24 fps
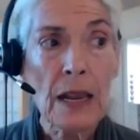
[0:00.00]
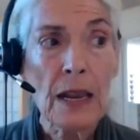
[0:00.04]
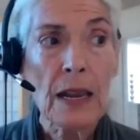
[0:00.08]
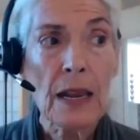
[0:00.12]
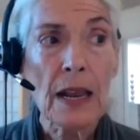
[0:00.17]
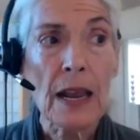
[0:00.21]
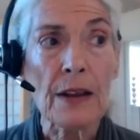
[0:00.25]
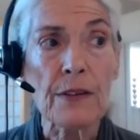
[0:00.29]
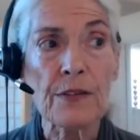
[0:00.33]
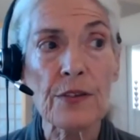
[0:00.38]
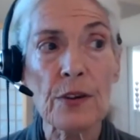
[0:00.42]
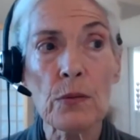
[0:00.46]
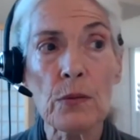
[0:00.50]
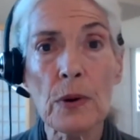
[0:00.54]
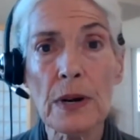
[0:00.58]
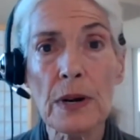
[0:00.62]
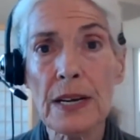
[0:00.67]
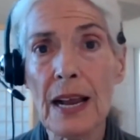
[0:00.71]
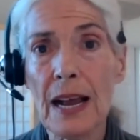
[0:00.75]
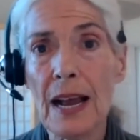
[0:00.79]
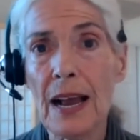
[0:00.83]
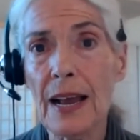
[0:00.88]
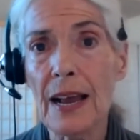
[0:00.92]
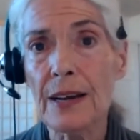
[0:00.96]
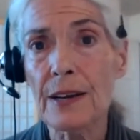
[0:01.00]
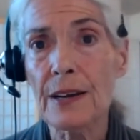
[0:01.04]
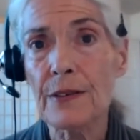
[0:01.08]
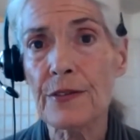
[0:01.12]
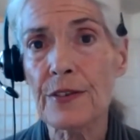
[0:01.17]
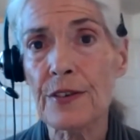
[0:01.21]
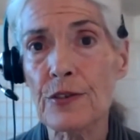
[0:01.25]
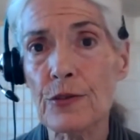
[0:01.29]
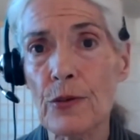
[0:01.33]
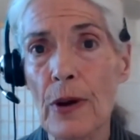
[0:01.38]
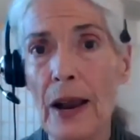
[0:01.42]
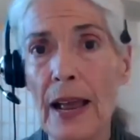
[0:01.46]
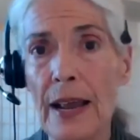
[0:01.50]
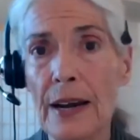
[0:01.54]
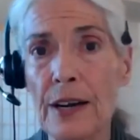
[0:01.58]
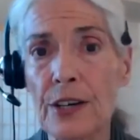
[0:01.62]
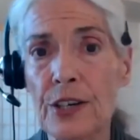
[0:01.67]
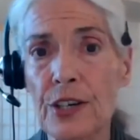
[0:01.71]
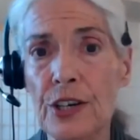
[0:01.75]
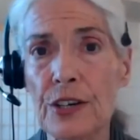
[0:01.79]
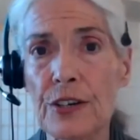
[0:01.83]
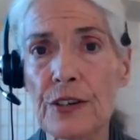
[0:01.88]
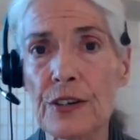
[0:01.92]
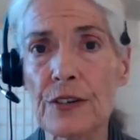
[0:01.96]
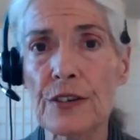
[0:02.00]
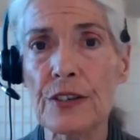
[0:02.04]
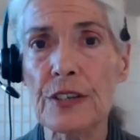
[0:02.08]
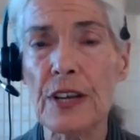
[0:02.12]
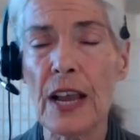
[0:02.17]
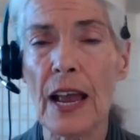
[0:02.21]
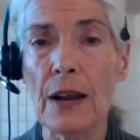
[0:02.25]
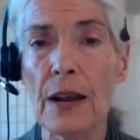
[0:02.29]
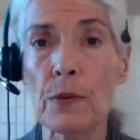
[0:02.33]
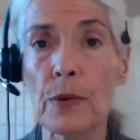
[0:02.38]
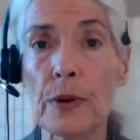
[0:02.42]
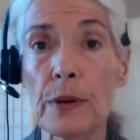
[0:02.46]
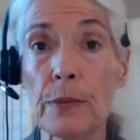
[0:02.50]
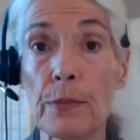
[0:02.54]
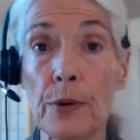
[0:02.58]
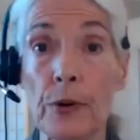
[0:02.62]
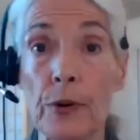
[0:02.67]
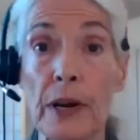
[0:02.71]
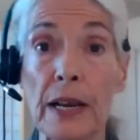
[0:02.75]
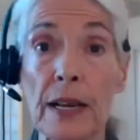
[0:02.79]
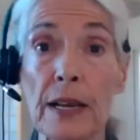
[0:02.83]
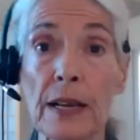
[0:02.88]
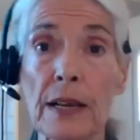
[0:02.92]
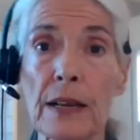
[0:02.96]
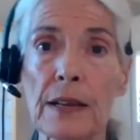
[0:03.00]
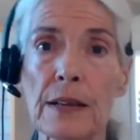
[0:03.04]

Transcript: And so what kind of strategies can we bring?